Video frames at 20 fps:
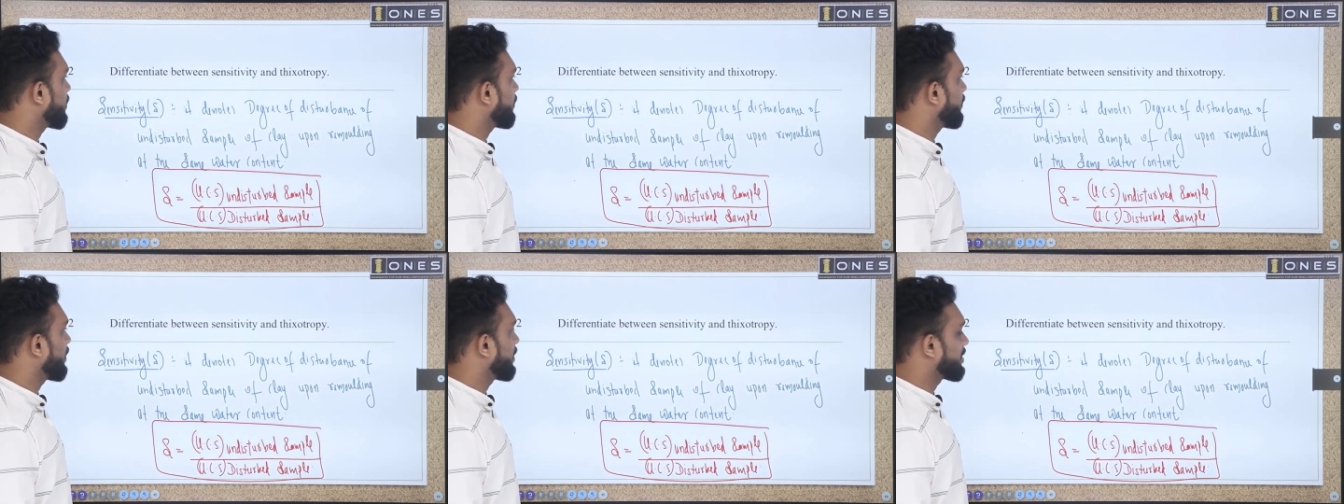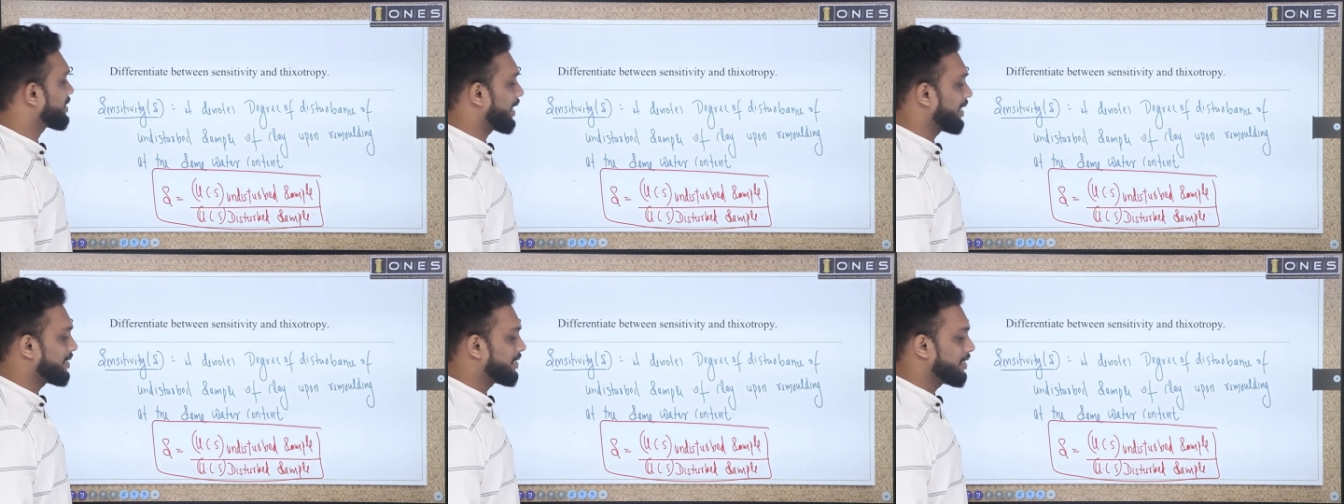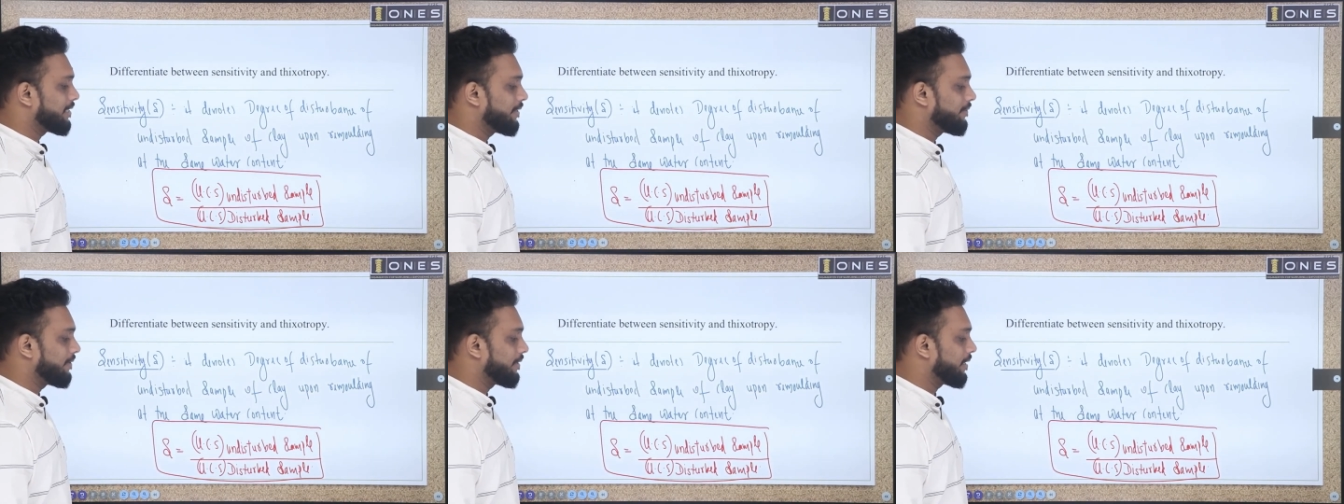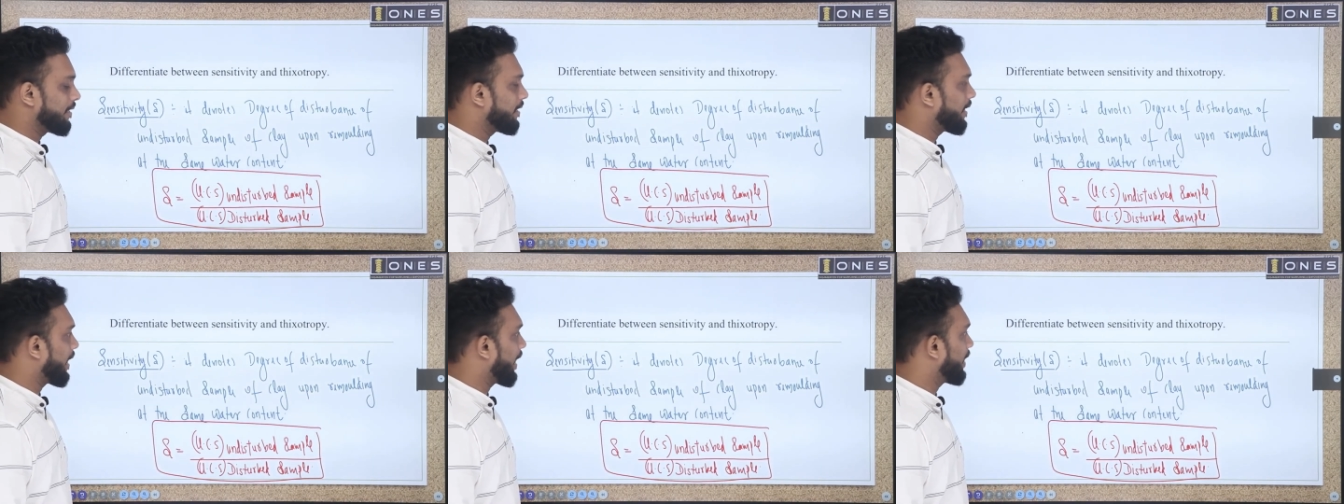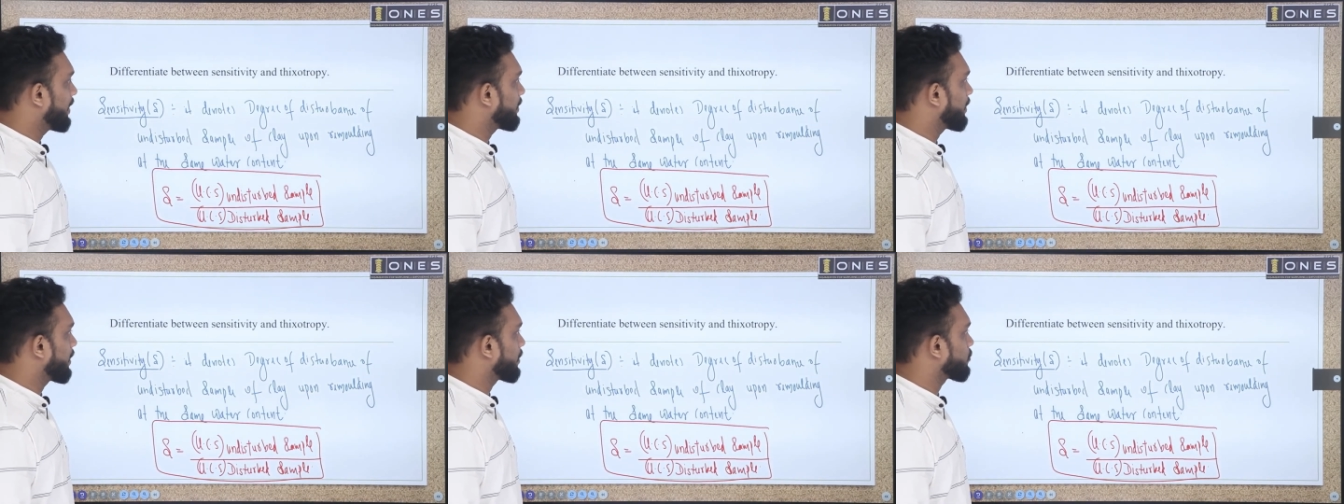between sensitivity
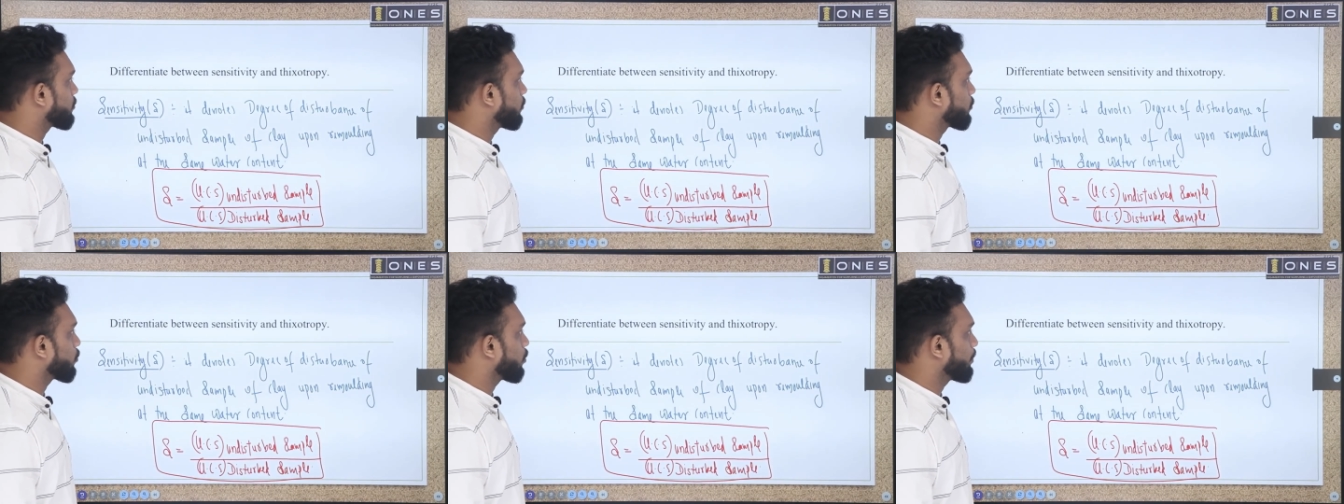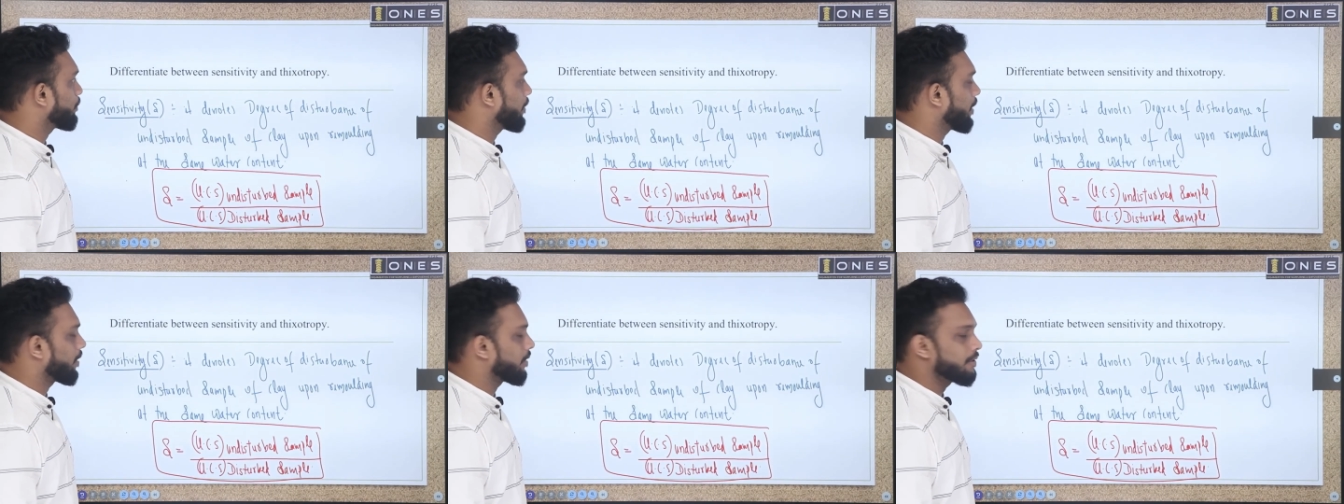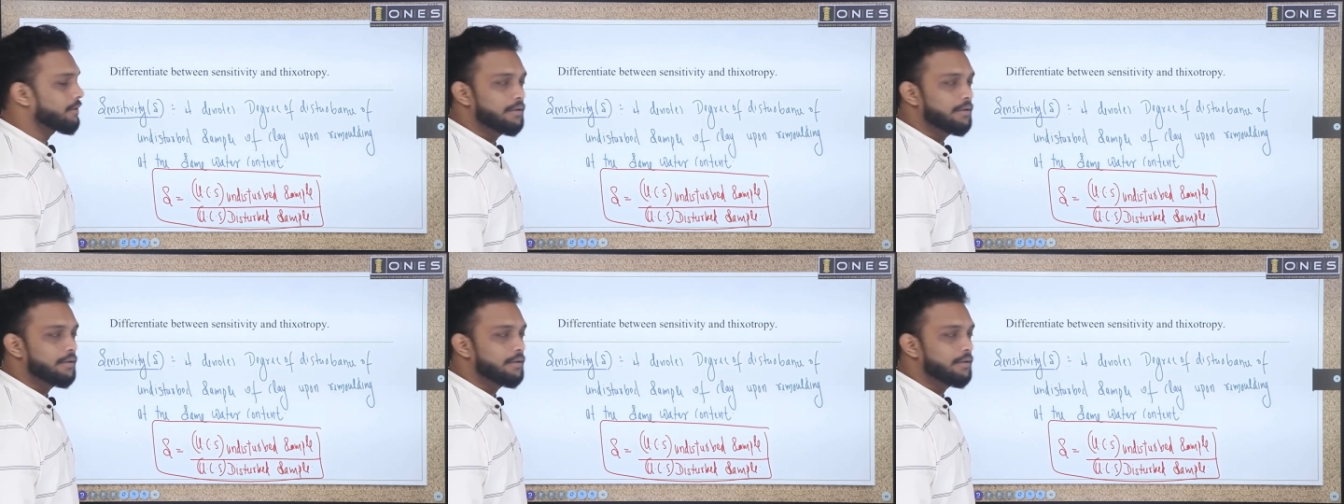and thixotropy.